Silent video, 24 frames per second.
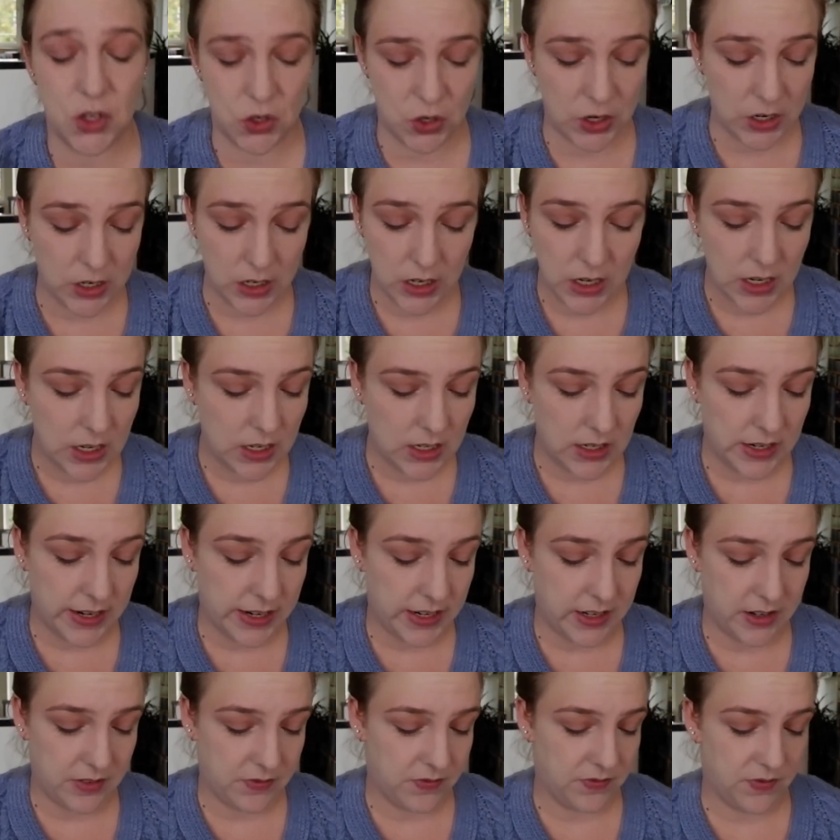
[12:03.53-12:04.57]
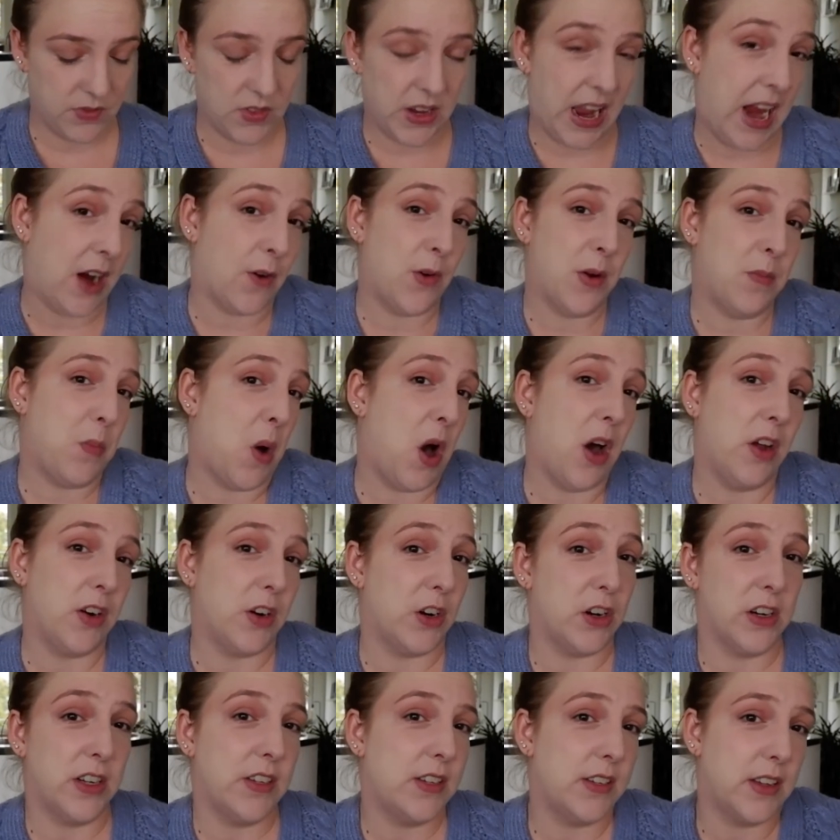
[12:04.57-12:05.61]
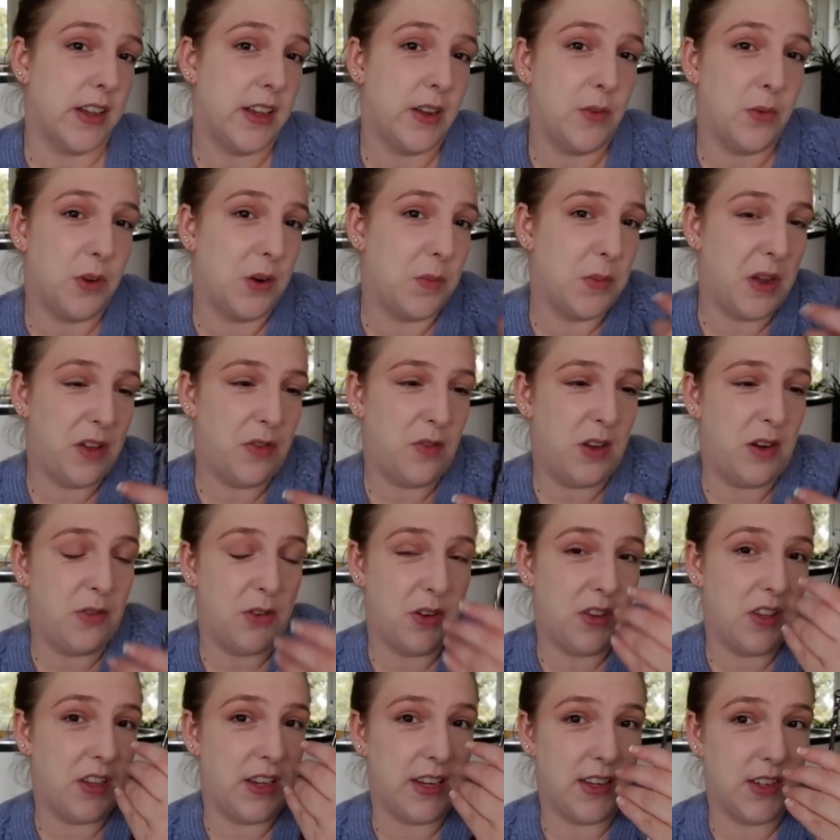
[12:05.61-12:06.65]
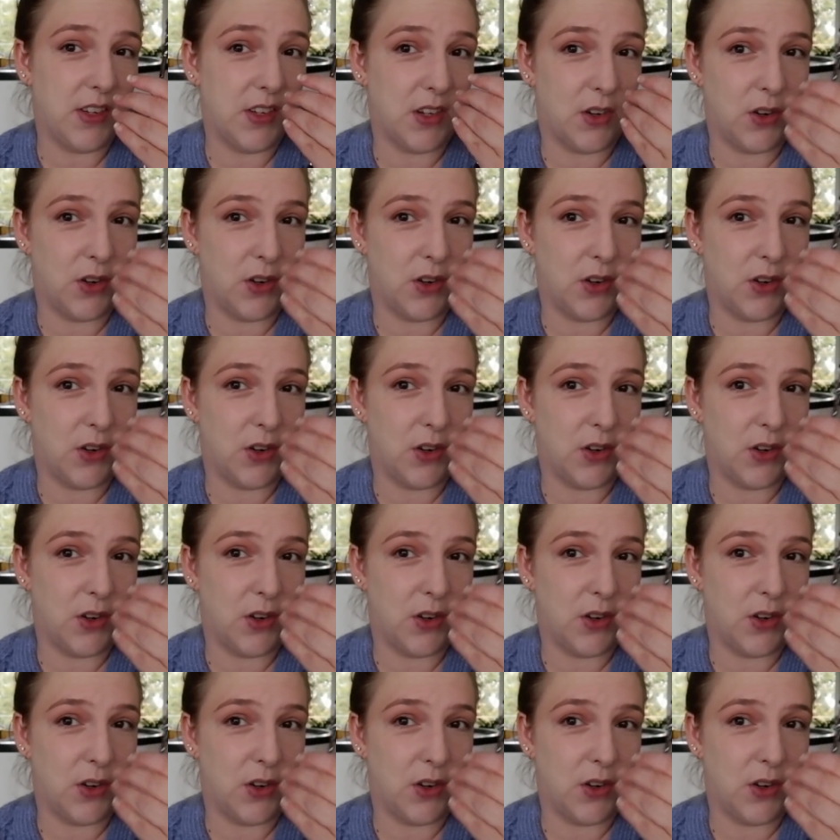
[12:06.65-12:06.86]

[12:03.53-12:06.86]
Sure, like Harry Potter is like one of my favorite things.